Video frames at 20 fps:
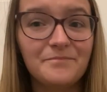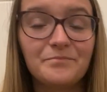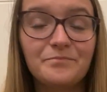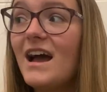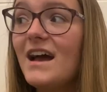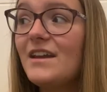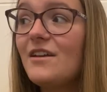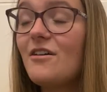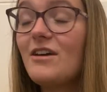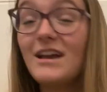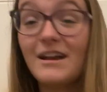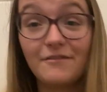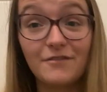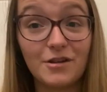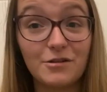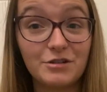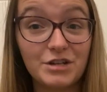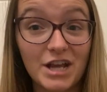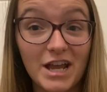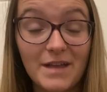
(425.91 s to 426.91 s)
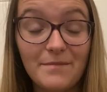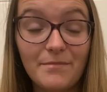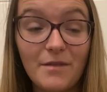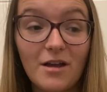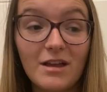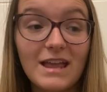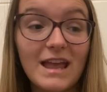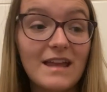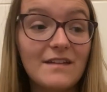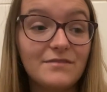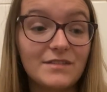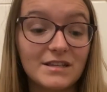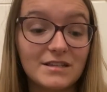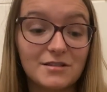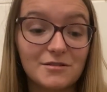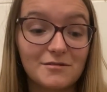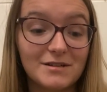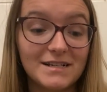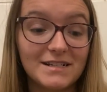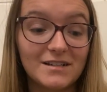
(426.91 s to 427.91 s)
And I have no shame. I gave this
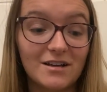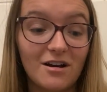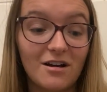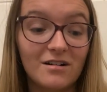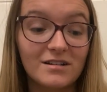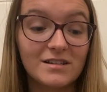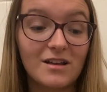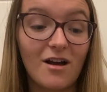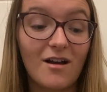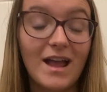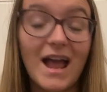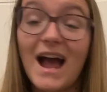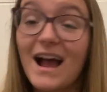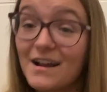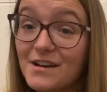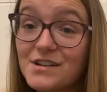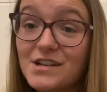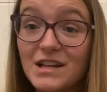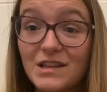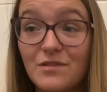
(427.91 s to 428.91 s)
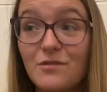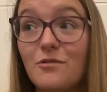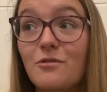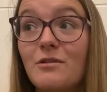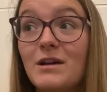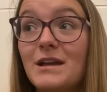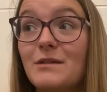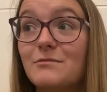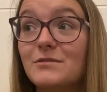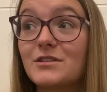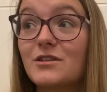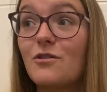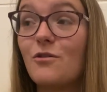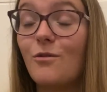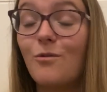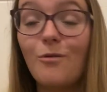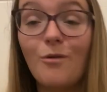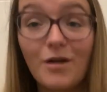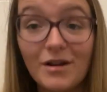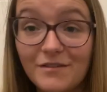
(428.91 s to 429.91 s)
3 stars. I actually thought it was
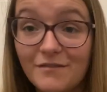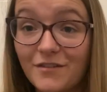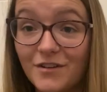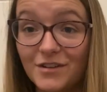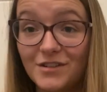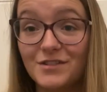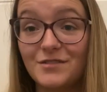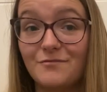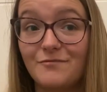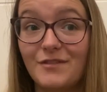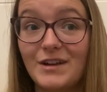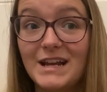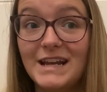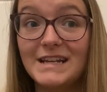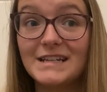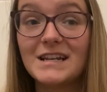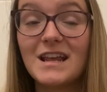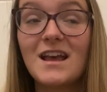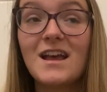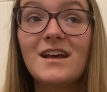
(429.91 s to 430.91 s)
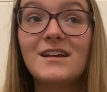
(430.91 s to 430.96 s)
quite fun to read.